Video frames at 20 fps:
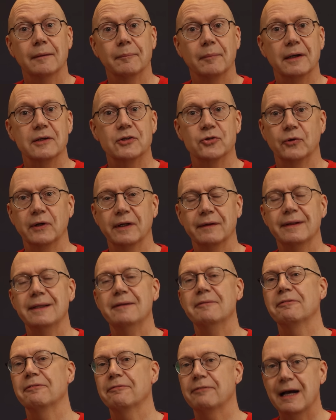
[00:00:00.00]
by joining
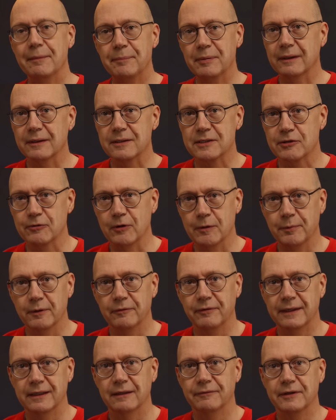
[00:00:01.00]
the fabulous group
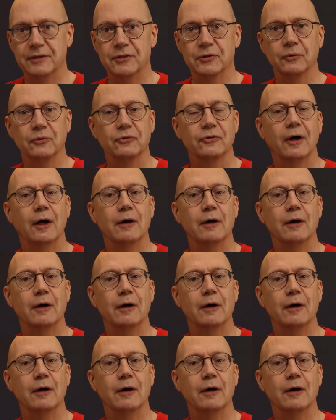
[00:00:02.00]
of individuals